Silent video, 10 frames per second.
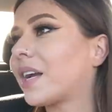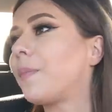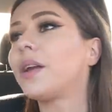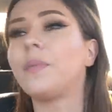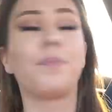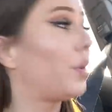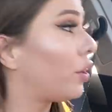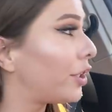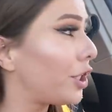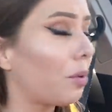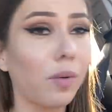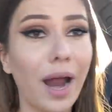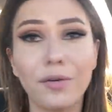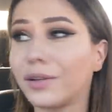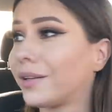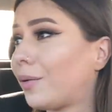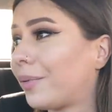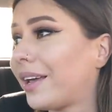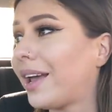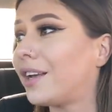like, I'm gonna push you around a little
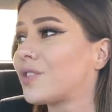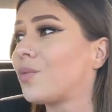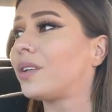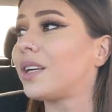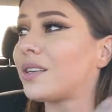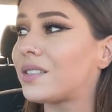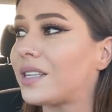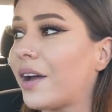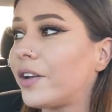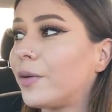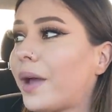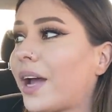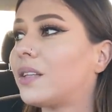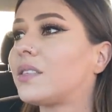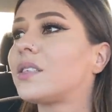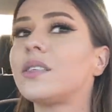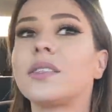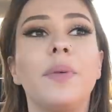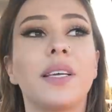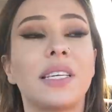bit. I just wanna like see how your balance
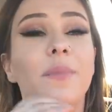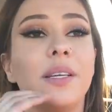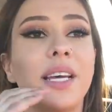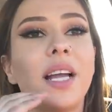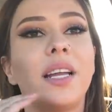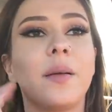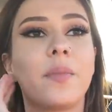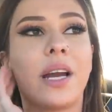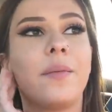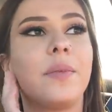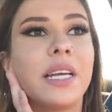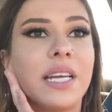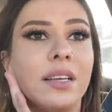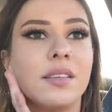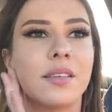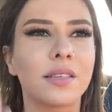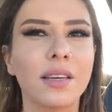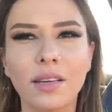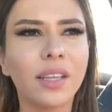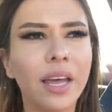is. Because I've been telling him that I've been getting
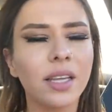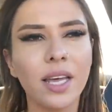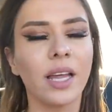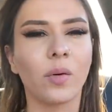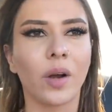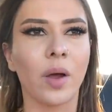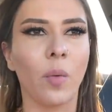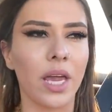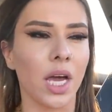dizzy lately, like when I wake